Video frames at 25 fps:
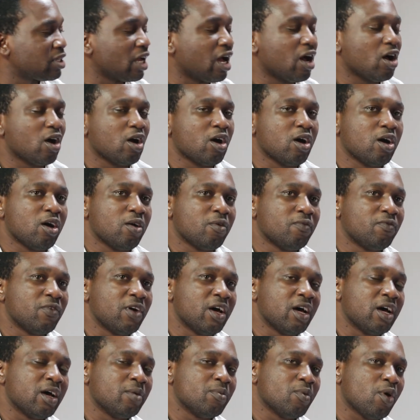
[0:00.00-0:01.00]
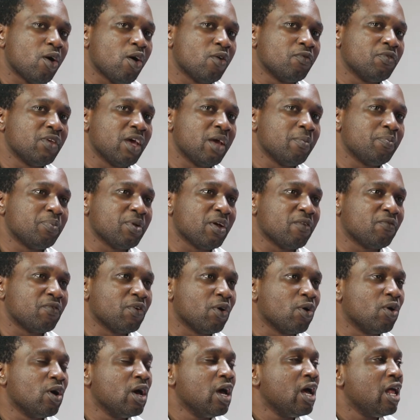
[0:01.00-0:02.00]
of the
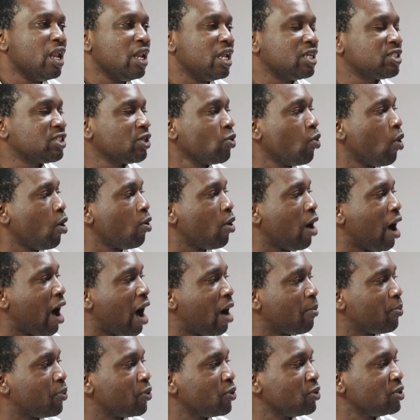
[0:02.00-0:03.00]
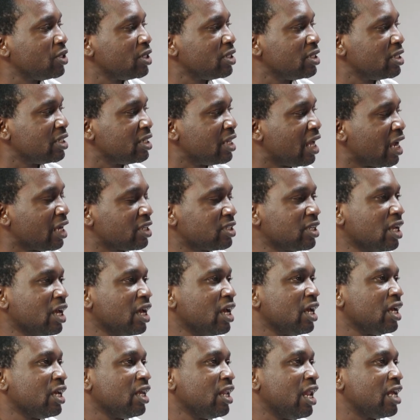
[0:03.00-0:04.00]
NPFL. Let's see what will happen in the next.
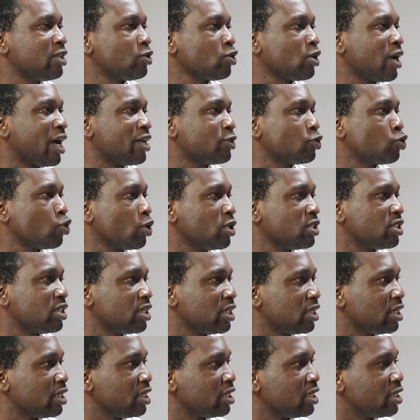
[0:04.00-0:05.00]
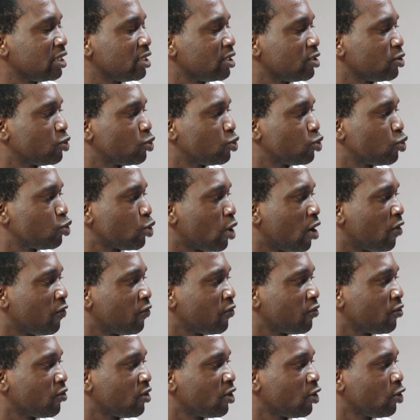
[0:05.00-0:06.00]
Let's look at
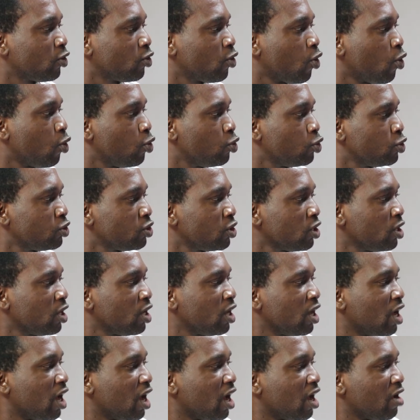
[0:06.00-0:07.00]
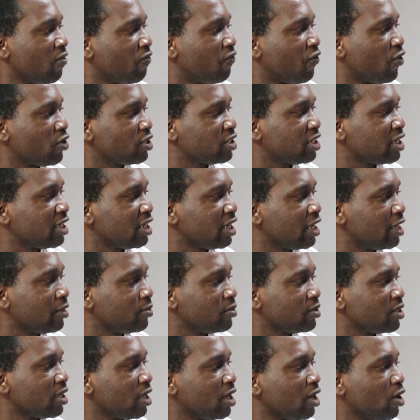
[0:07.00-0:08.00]
12 goals in 14
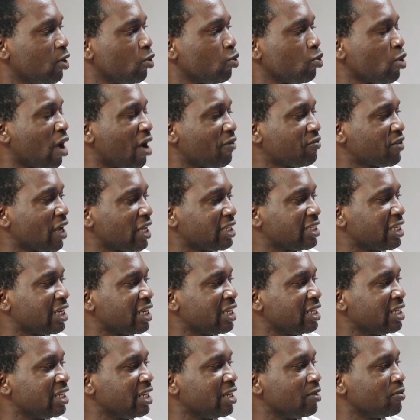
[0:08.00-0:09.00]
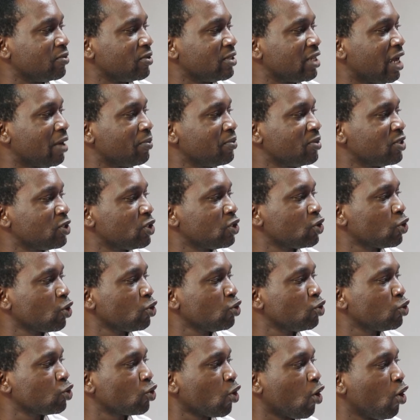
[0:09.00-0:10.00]
games. We have 38 games. That means he's
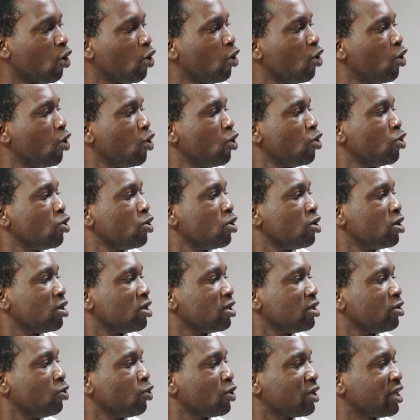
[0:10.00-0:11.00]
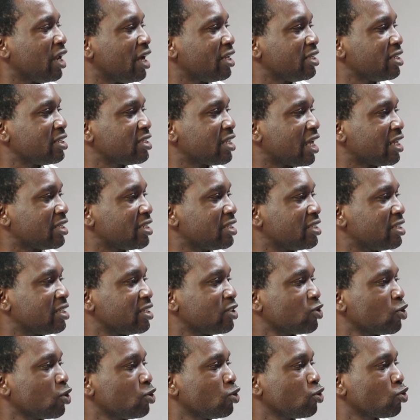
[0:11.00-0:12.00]
going to score, looking at this statistic,
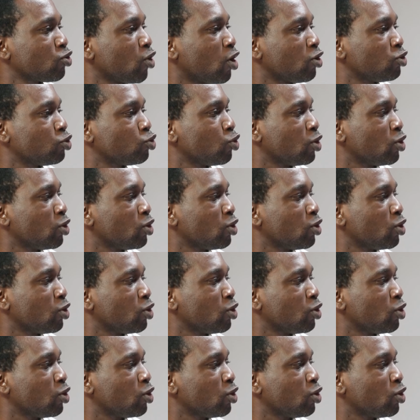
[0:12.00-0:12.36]
he's going to score